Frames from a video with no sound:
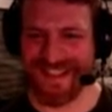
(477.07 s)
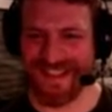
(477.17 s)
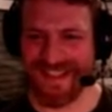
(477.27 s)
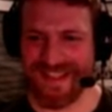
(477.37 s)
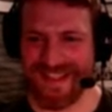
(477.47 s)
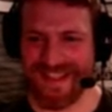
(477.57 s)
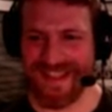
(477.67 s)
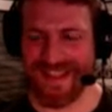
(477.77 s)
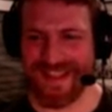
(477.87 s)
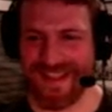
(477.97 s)

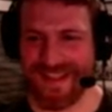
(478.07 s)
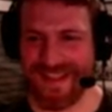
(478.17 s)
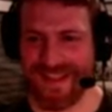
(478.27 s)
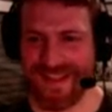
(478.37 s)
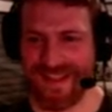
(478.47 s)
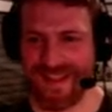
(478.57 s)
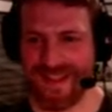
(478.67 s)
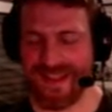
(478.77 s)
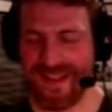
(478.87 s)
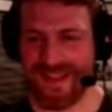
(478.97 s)

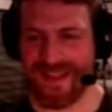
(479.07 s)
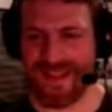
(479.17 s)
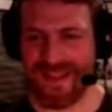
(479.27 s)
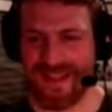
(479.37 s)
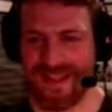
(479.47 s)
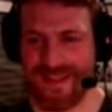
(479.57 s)
(silent)